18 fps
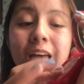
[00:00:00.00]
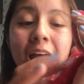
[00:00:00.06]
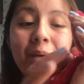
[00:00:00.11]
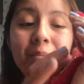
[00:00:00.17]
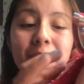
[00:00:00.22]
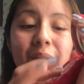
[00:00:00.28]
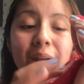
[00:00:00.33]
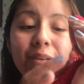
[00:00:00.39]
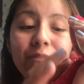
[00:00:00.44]

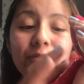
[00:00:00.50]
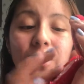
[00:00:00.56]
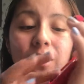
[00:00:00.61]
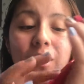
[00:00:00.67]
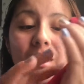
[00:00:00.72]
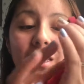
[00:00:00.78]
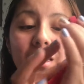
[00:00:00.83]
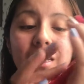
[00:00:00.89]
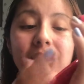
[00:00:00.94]
time that I'm
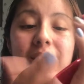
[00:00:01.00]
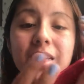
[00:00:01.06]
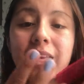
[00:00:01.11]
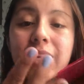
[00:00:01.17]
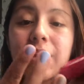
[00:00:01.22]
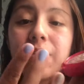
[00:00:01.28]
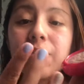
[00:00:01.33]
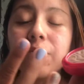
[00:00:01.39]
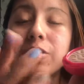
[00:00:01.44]
feeling this
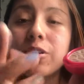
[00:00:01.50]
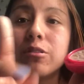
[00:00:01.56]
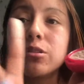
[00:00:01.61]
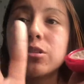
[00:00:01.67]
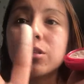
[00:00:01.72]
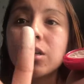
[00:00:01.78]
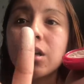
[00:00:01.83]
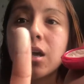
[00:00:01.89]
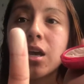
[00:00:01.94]
and it
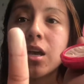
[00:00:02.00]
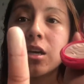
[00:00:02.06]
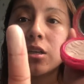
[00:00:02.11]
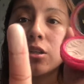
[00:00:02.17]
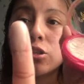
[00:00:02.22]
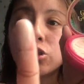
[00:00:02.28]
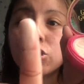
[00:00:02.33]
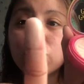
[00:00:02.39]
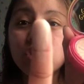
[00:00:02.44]
feels
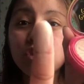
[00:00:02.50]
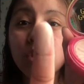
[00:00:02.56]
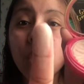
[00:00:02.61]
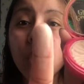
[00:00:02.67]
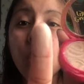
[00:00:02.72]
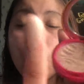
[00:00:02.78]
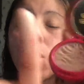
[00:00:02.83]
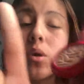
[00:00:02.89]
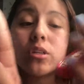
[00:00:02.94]

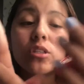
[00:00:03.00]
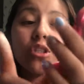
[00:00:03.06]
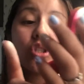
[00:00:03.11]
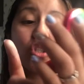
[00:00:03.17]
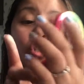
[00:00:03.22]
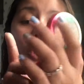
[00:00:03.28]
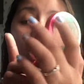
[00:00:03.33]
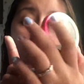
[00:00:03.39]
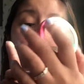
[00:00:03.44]
so
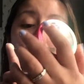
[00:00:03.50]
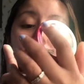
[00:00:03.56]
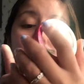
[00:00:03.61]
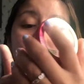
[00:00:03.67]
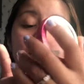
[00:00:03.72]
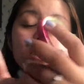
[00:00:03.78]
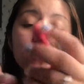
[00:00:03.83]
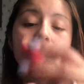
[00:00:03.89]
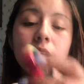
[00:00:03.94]

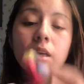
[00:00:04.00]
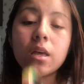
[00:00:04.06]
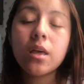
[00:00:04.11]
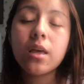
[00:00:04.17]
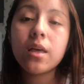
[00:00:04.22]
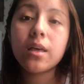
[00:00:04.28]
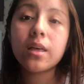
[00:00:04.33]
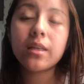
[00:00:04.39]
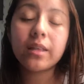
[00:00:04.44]
soft,
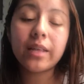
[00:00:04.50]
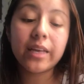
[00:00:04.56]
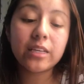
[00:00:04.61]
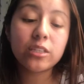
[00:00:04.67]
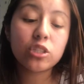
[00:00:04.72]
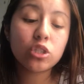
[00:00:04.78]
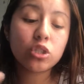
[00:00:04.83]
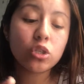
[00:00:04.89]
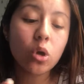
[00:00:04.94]

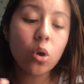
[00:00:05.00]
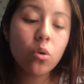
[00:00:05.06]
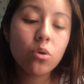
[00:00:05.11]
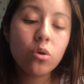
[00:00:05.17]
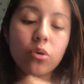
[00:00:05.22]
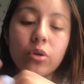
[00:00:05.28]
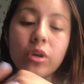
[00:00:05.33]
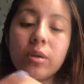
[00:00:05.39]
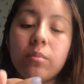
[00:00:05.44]
like so
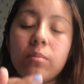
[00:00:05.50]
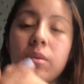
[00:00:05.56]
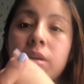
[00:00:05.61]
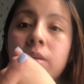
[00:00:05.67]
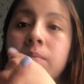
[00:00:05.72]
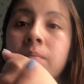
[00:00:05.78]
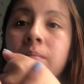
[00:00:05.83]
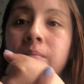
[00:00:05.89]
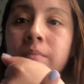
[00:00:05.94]

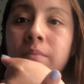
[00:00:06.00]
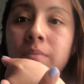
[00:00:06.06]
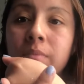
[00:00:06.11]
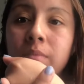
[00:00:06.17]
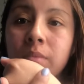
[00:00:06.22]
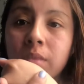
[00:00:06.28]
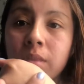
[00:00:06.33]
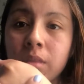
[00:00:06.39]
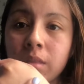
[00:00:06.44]
creamy.
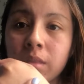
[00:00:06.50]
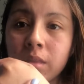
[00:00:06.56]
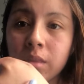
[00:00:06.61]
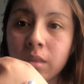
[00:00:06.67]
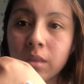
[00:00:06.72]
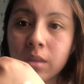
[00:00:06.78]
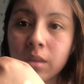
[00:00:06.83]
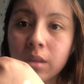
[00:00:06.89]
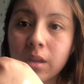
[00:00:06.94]

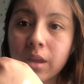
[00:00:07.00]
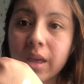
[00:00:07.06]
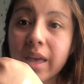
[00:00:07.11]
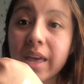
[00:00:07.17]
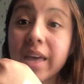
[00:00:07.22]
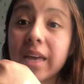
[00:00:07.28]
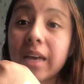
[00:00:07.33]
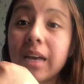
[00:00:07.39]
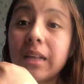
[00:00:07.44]

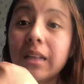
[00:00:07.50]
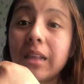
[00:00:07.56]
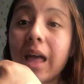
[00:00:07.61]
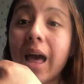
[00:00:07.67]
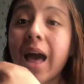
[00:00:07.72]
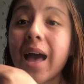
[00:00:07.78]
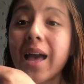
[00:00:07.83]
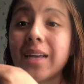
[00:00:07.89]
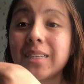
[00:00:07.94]
It
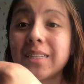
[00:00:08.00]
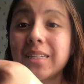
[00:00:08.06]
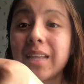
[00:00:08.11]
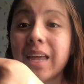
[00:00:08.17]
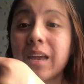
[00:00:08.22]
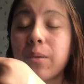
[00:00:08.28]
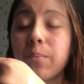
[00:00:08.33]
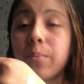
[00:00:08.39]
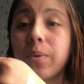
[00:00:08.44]
glides
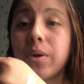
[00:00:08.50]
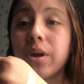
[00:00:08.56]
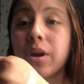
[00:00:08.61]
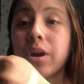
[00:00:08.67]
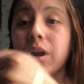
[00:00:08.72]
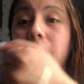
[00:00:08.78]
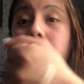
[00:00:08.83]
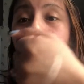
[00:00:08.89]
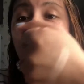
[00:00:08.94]
like
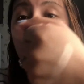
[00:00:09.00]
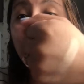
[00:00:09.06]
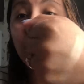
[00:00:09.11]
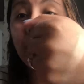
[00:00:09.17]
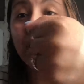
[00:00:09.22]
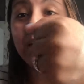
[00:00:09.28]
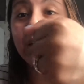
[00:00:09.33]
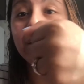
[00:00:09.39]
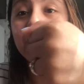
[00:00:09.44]
butter. Oh
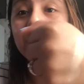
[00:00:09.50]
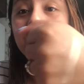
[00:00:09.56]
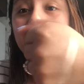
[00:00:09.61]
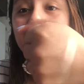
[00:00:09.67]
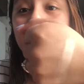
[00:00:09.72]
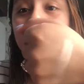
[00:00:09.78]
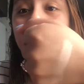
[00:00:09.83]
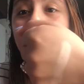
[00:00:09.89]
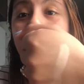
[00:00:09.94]
my
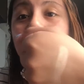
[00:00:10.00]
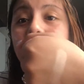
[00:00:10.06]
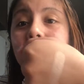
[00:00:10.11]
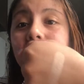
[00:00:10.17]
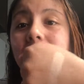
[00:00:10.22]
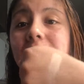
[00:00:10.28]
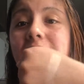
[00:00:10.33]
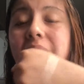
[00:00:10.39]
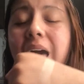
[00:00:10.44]
goodness.
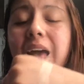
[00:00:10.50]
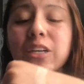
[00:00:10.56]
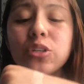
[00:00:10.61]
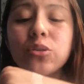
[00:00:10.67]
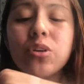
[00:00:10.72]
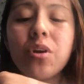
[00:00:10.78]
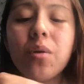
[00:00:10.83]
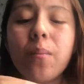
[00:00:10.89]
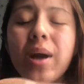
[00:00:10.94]
This
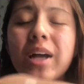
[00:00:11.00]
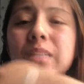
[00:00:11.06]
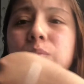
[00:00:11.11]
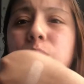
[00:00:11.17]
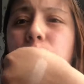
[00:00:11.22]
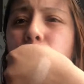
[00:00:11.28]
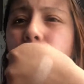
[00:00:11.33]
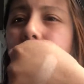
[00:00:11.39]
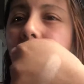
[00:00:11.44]
actually reminds
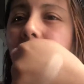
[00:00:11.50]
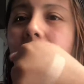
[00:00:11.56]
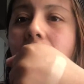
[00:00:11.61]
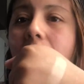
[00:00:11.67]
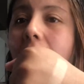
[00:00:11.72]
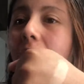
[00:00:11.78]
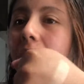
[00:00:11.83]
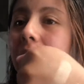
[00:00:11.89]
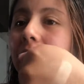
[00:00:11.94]
me more of a
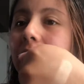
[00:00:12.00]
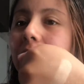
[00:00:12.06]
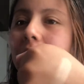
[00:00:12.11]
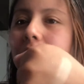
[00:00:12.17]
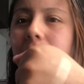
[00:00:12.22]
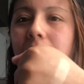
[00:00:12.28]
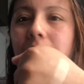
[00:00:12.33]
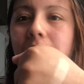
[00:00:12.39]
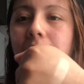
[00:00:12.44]

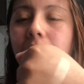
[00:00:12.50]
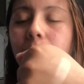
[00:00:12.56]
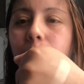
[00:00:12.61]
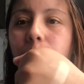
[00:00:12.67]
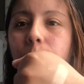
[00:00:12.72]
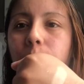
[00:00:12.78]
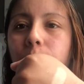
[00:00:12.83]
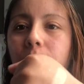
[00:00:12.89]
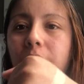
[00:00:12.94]
highlight than a
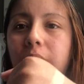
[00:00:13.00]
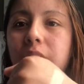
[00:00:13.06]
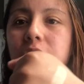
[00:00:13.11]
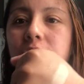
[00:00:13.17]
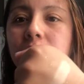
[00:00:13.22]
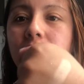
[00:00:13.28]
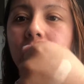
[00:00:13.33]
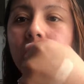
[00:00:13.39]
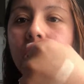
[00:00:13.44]

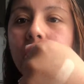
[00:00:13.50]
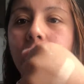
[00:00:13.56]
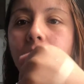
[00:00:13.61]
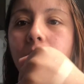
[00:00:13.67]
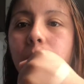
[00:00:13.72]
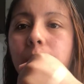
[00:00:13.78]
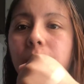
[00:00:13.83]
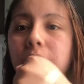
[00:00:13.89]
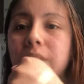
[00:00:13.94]
blush,
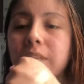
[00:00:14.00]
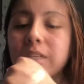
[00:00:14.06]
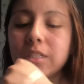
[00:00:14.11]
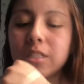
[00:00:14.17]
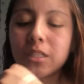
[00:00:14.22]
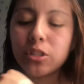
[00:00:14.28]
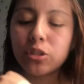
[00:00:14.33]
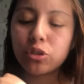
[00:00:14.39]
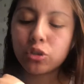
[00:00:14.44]
but
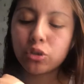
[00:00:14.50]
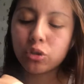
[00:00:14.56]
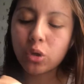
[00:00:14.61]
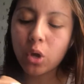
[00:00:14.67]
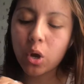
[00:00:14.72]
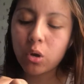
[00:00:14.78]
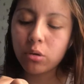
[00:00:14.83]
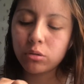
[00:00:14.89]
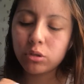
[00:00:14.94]
this is
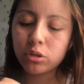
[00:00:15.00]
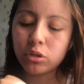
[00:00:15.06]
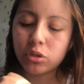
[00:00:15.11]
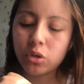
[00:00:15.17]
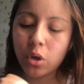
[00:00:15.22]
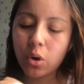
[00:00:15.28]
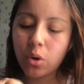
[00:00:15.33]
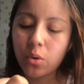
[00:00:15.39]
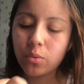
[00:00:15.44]
so,
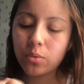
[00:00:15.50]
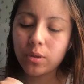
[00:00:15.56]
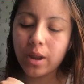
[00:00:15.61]
so